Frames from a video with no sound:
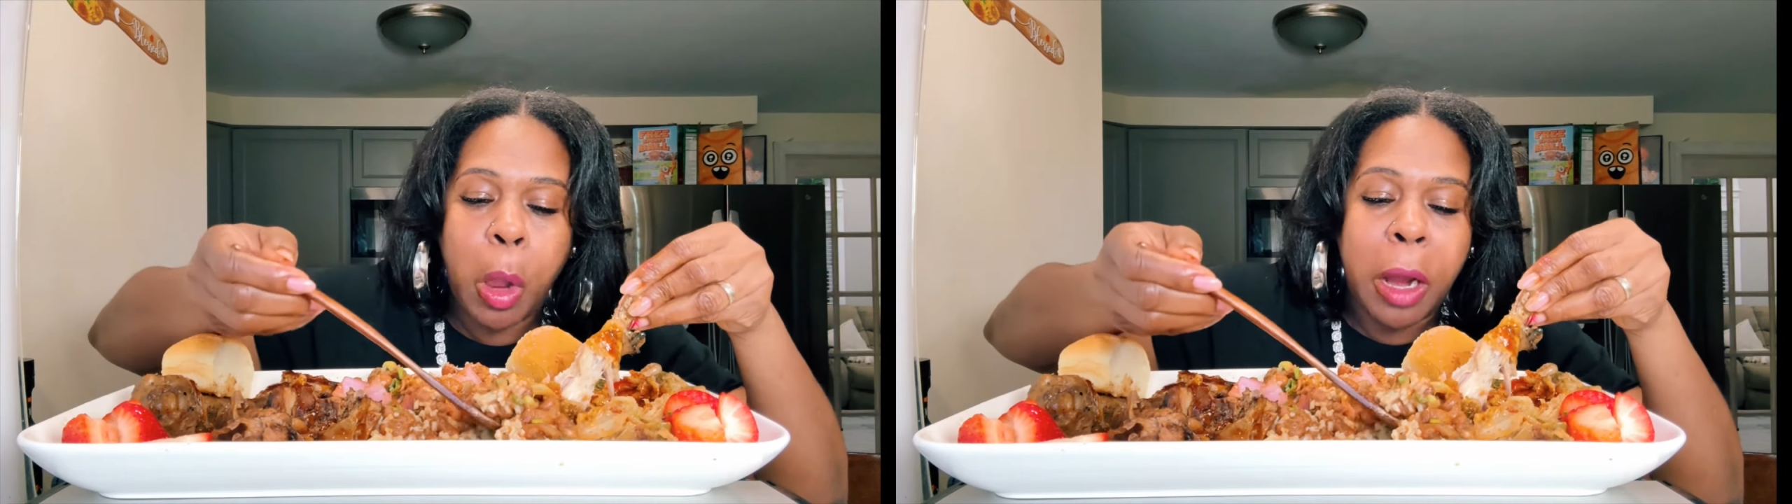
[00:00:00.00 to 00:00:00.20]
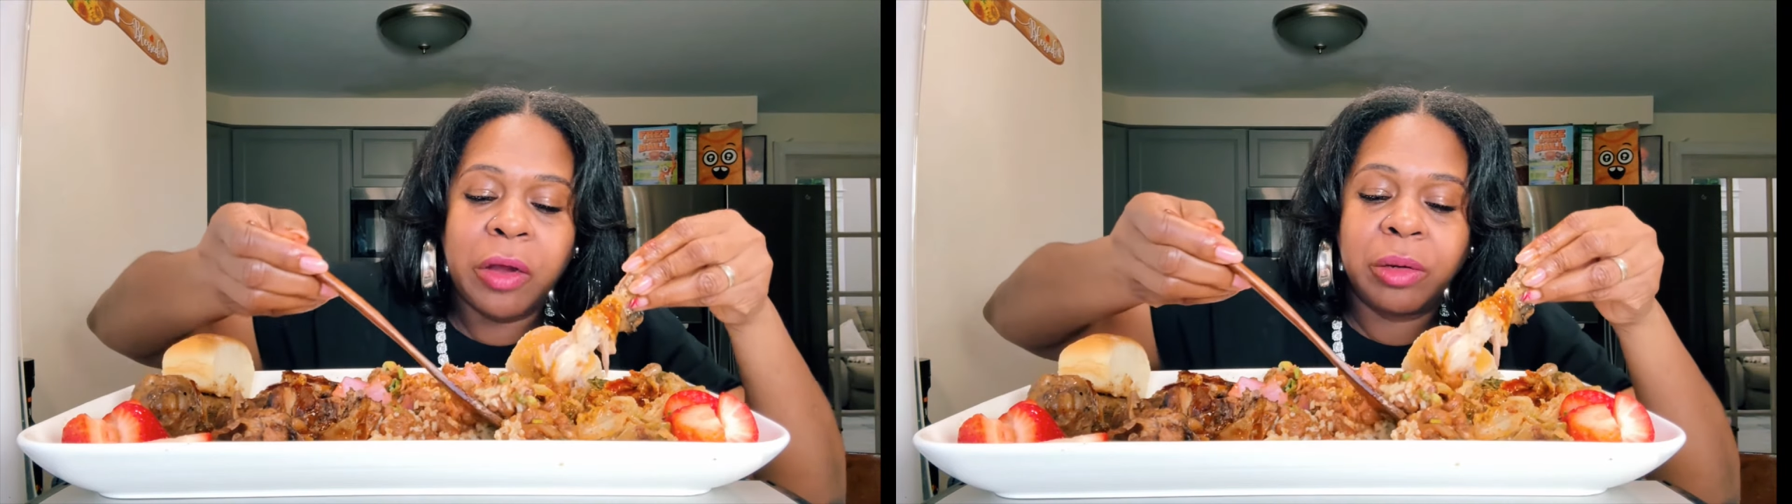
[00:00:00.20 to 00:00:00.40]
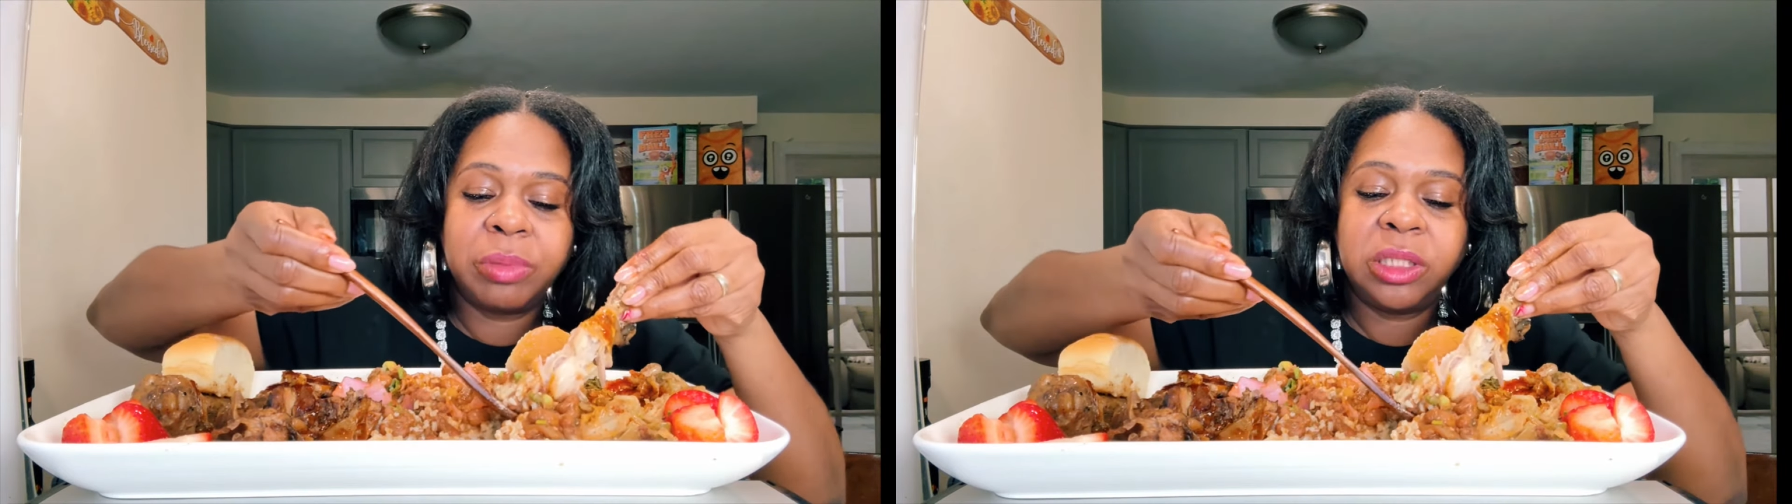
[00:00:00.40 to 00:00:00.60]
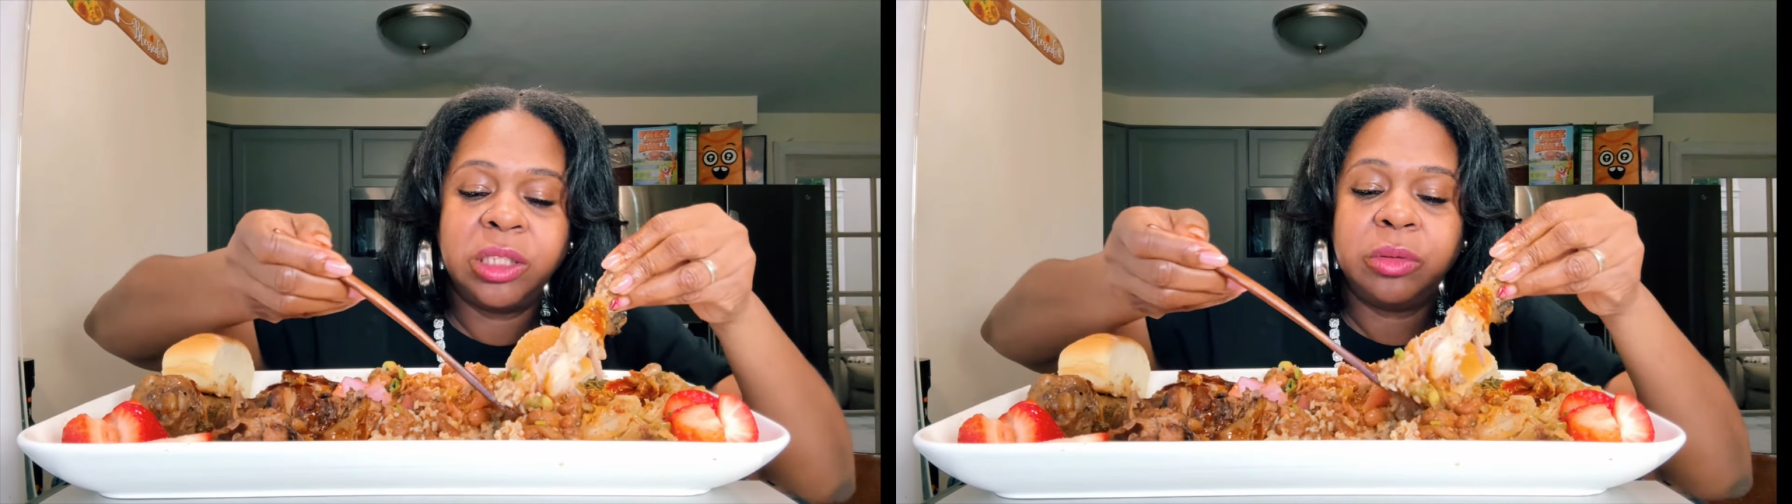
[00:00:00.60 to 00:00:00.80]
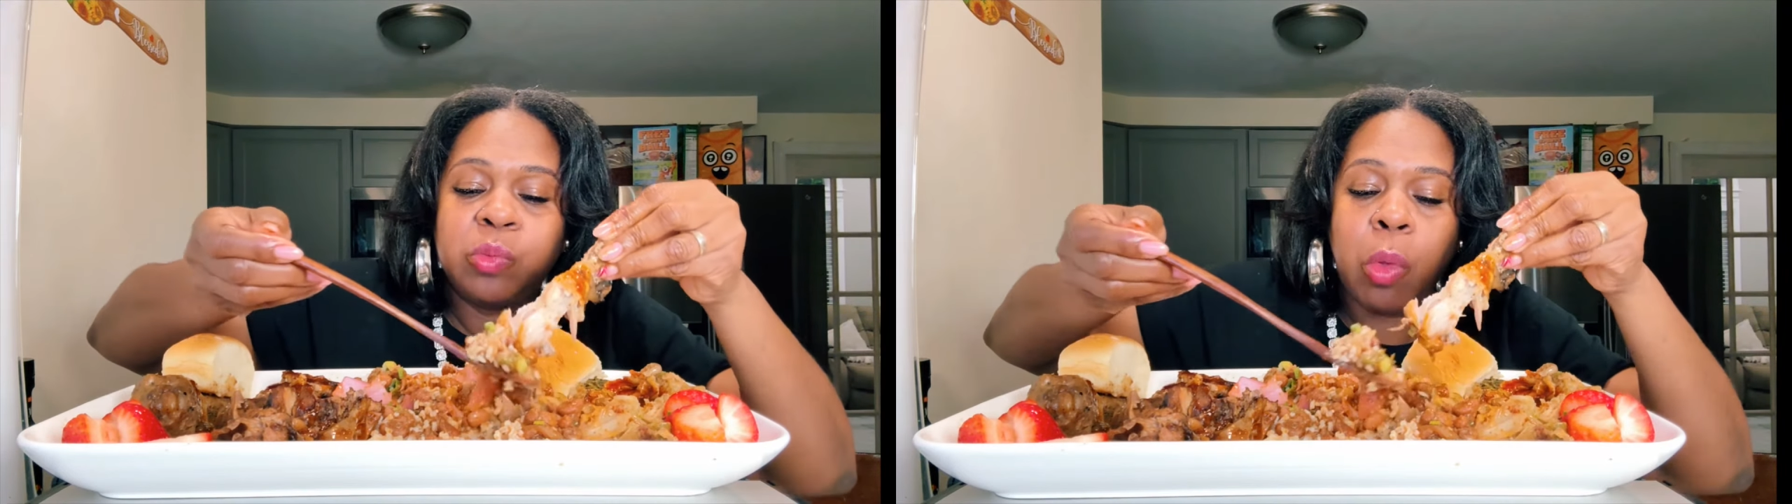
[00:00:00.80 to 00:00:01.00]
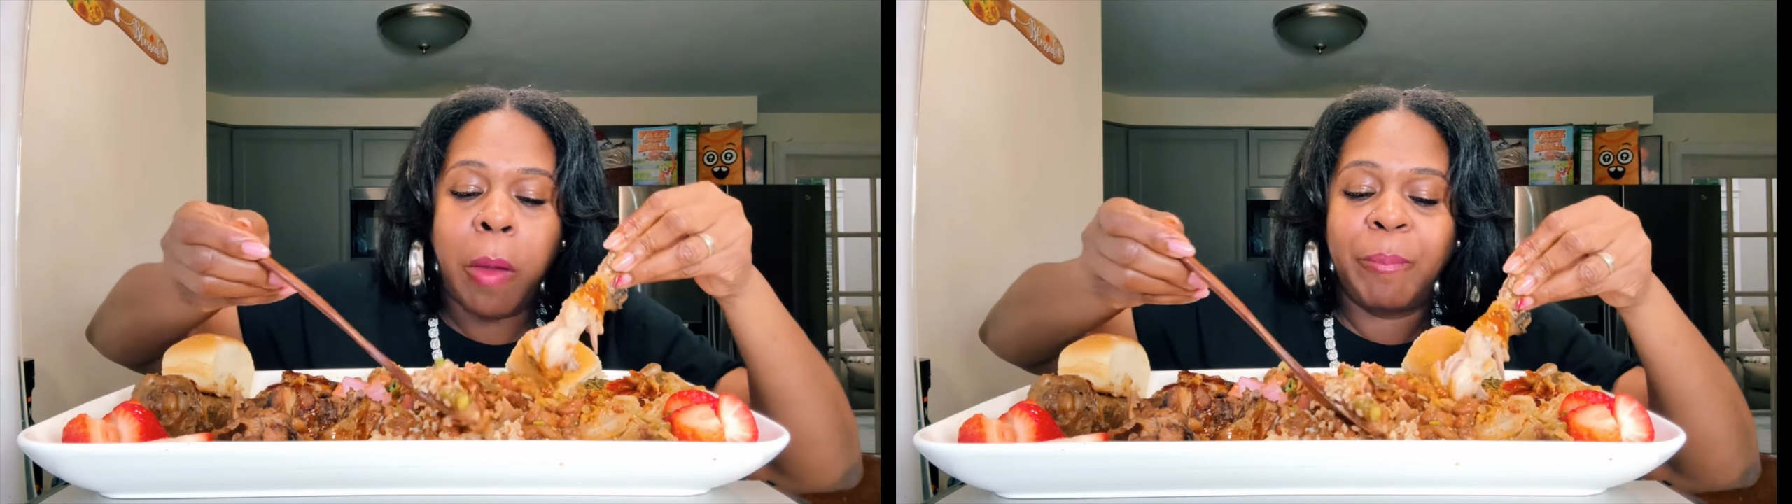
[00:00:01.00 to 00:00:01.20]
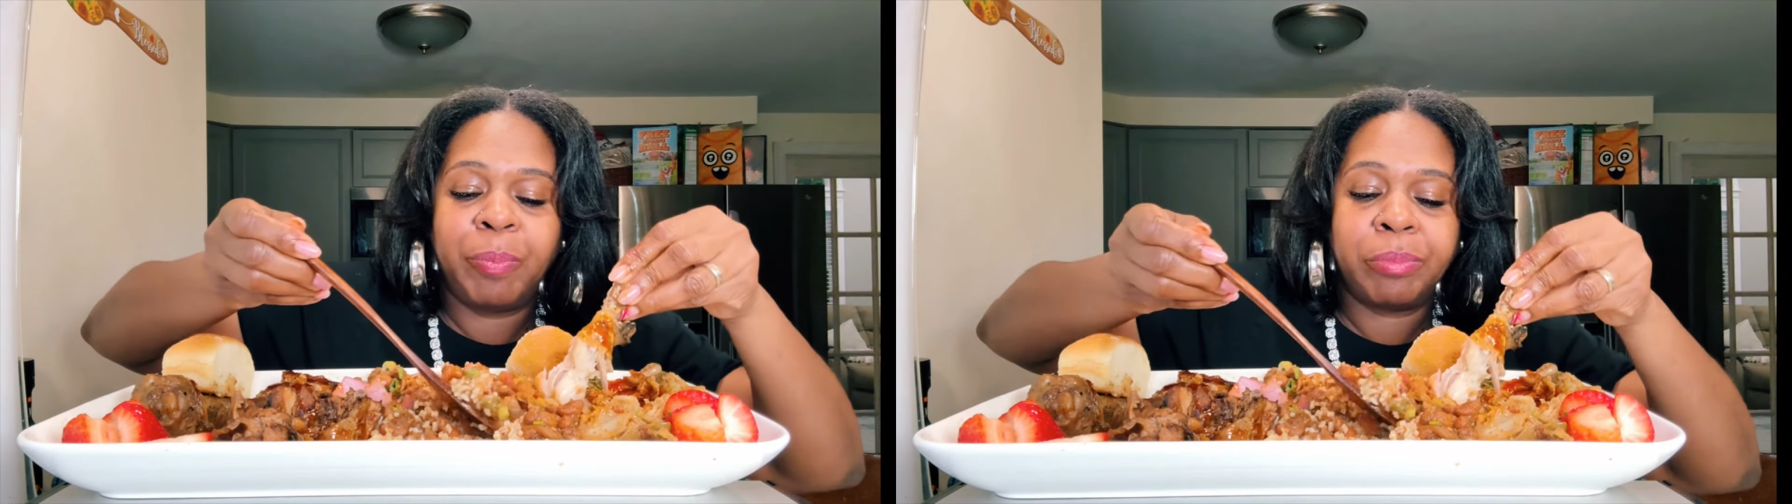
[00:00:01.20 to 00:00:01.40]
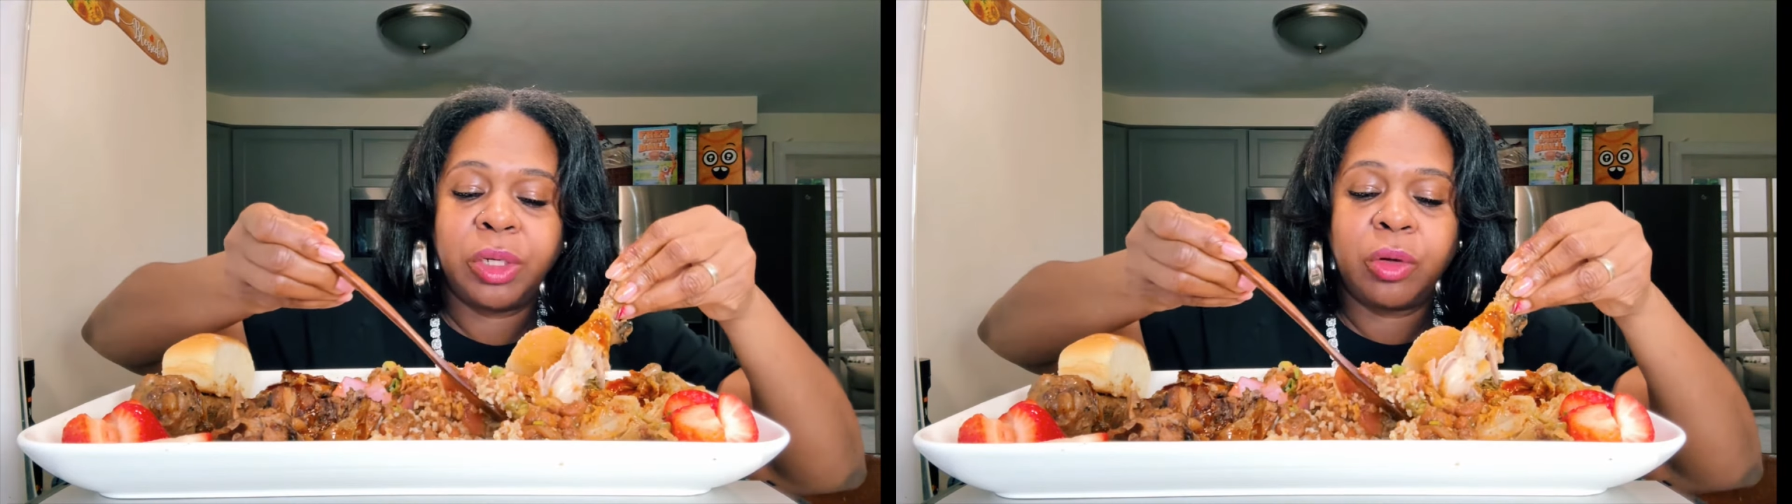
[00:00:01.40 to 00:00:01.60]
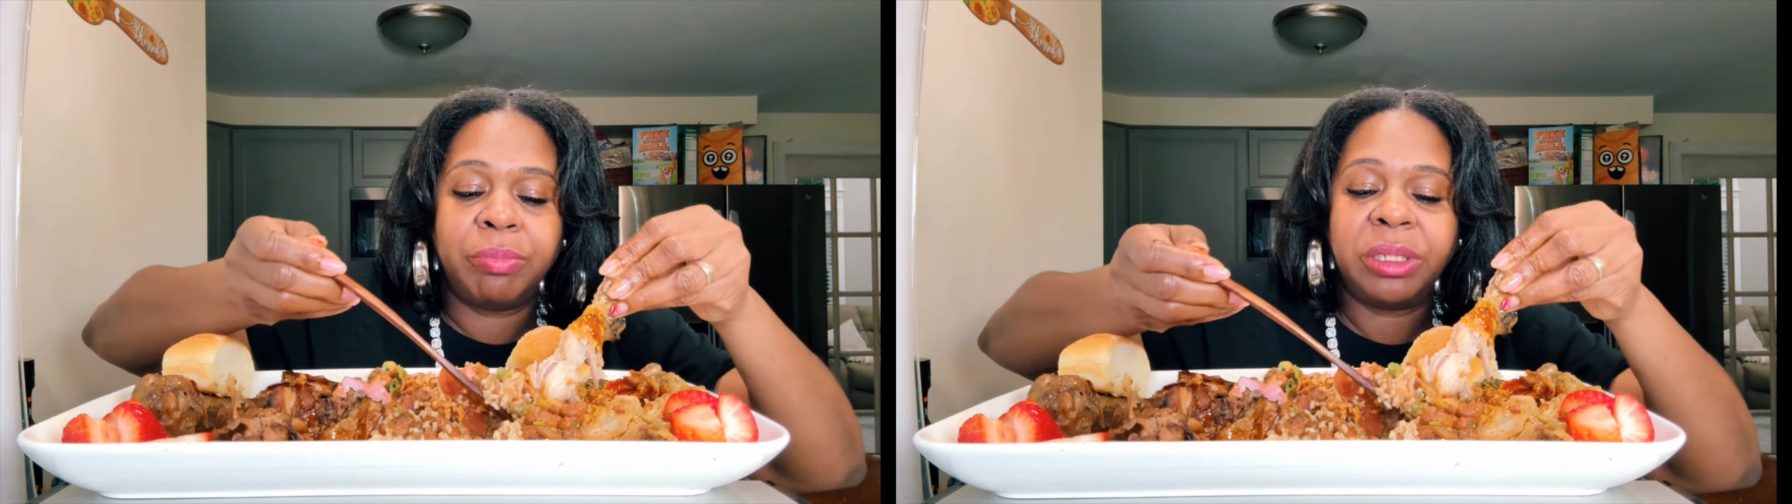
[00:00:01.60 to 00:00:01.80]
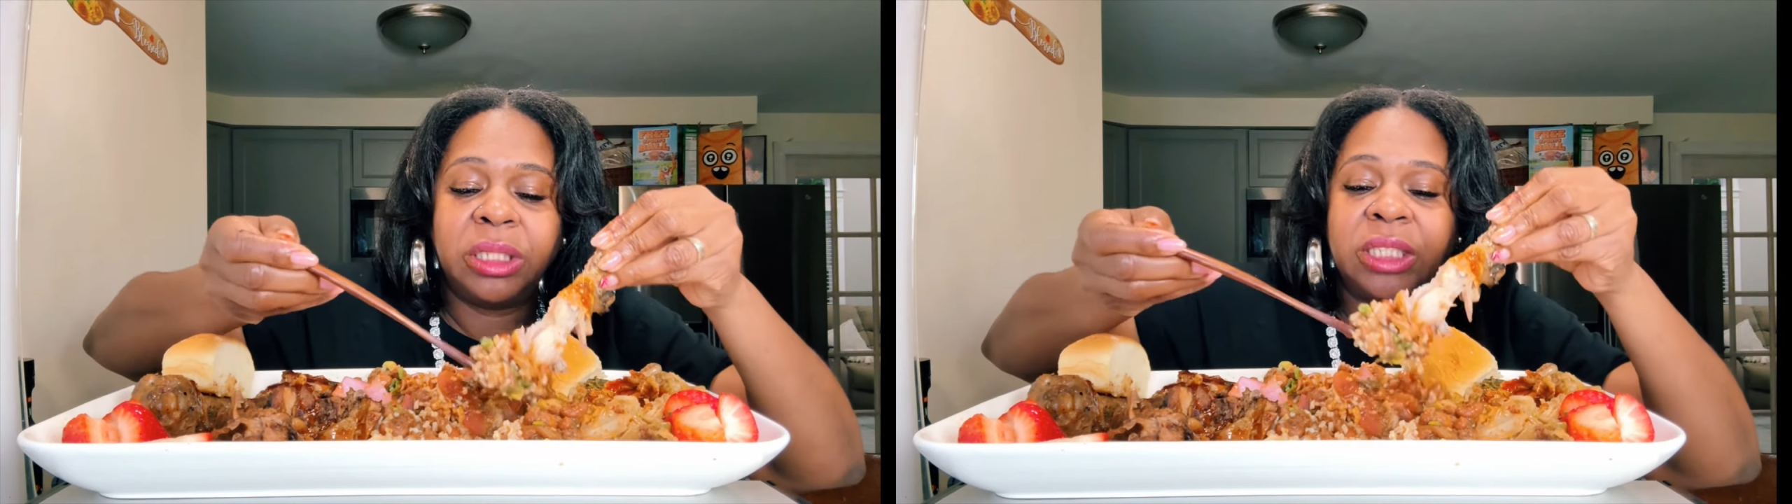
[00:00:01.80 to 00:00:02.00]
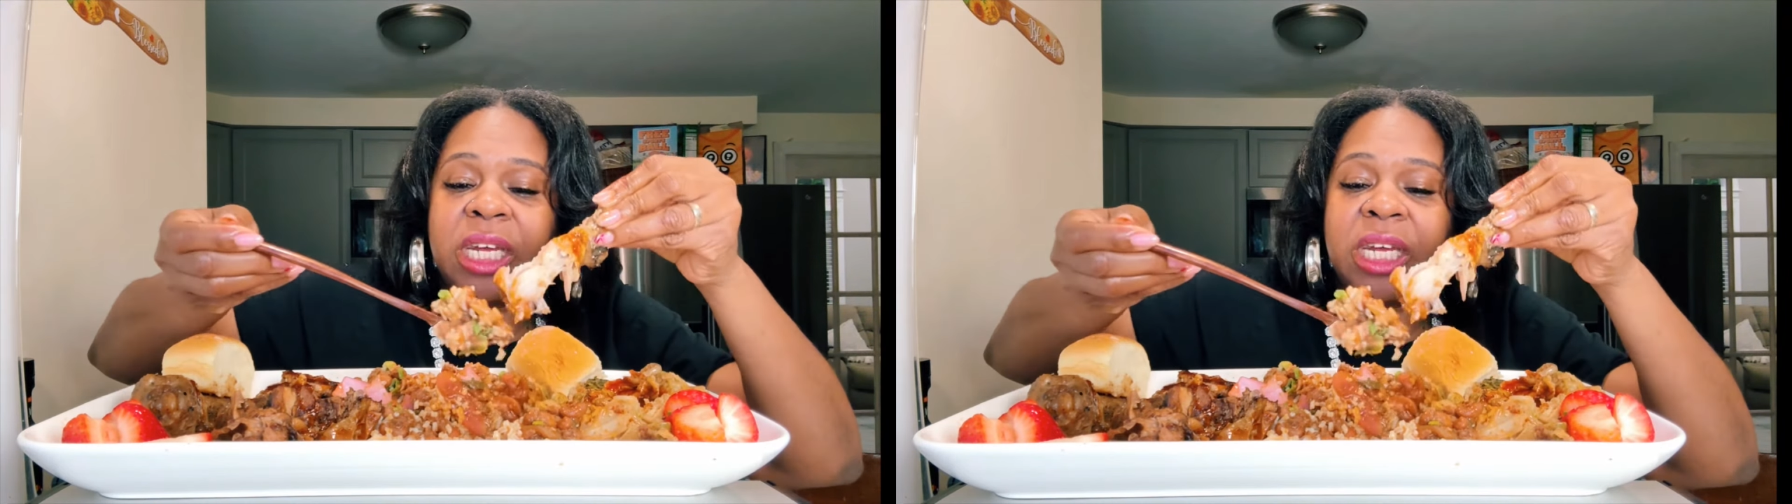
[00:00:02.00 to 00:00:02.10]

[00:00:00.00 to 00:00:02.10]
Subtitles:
I'll put these pinto beans